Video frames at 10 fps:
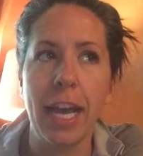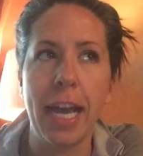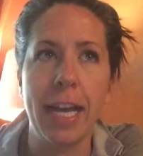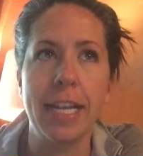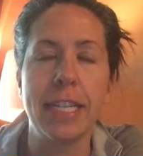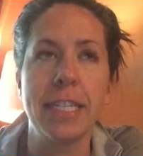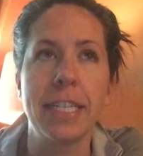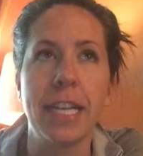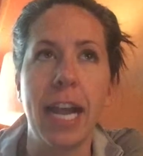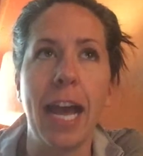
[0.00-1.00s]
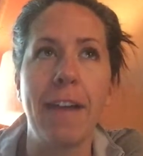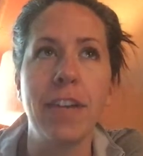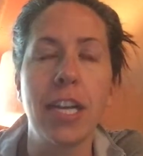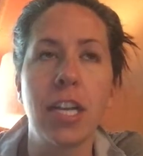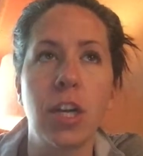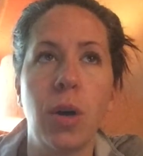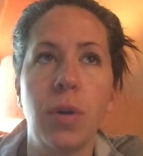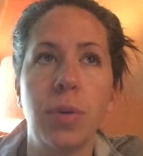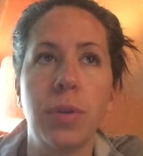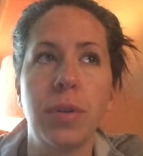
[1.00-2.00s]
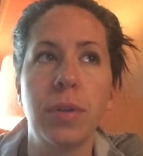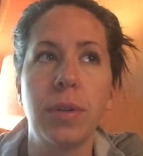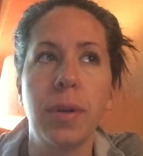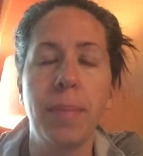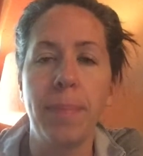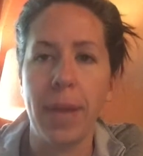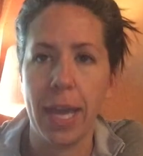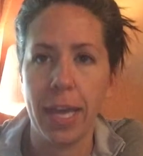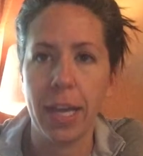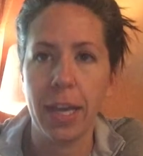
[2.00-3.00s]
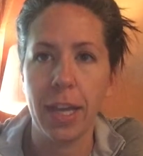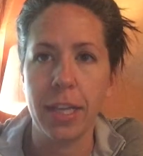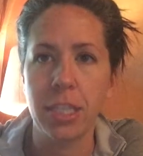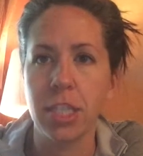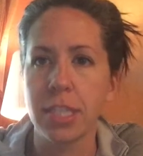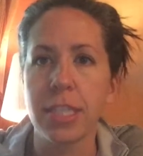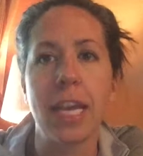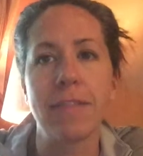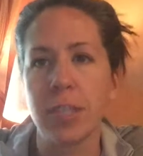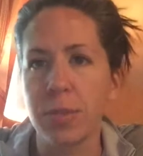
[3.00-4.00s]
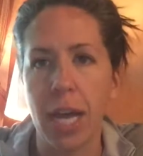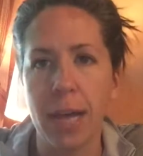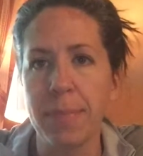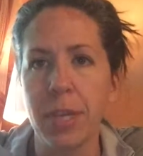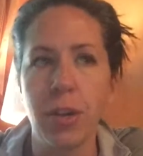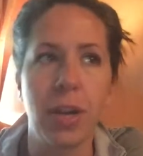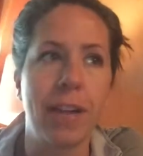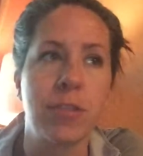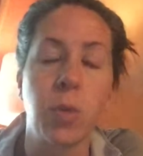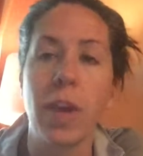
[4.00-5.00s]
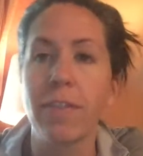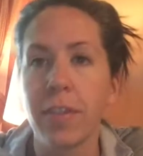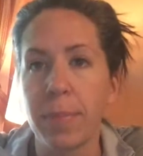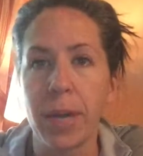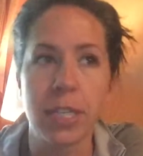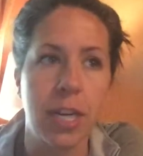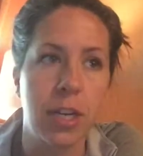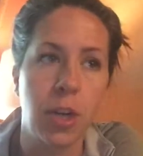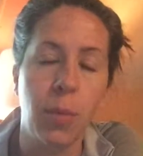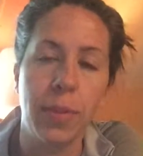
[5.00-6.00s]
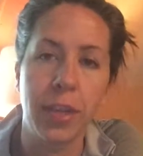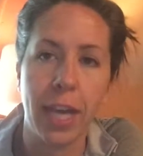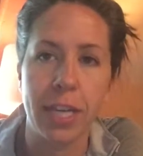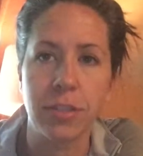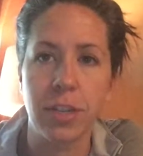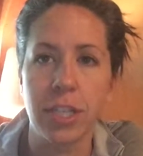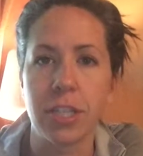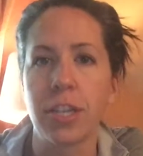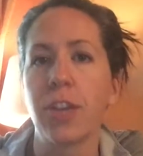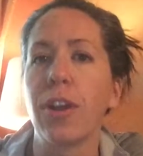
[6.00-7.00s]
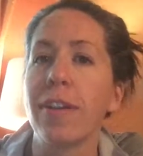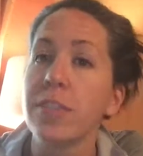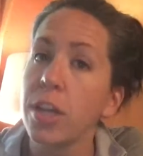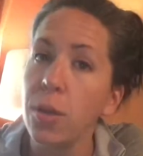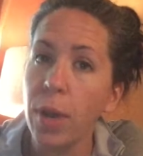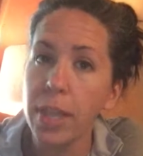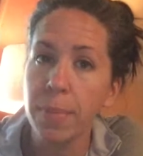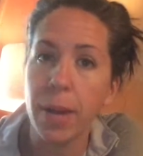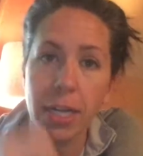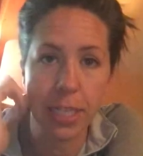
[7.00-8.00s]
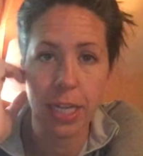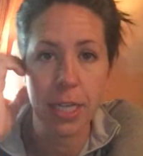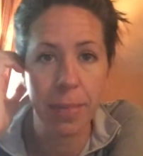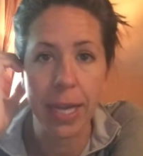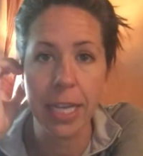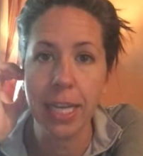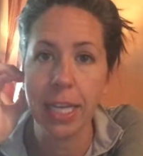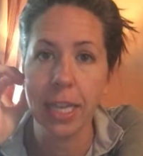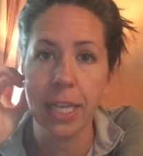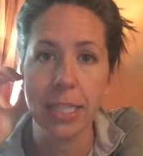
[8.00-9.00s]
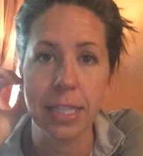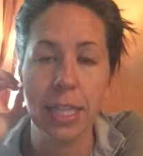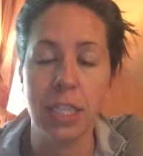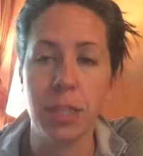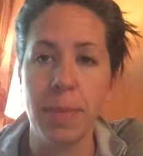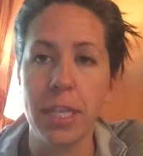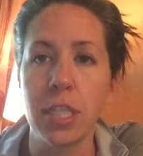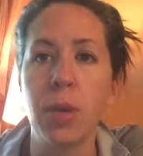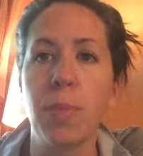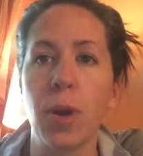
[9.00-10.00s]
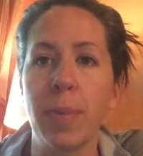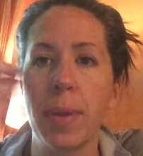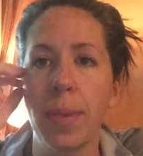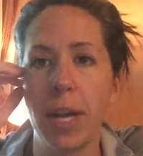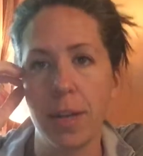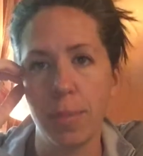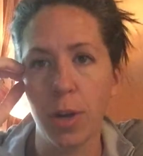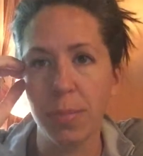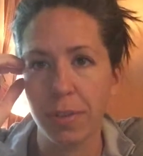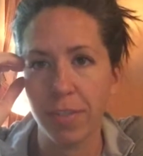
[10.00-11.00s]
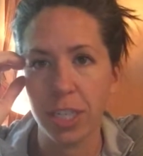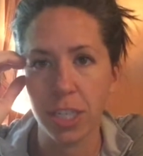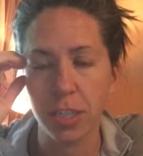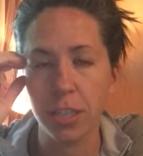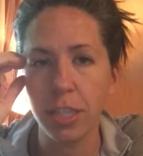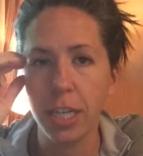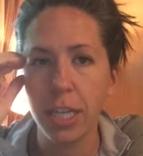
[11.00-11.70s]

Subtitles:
And having your own bank just saves you time. You don't have to wait for the bartender to open the cash register. You don't have to annoy the bartender by needing this. It just makes you more prepared and more professional.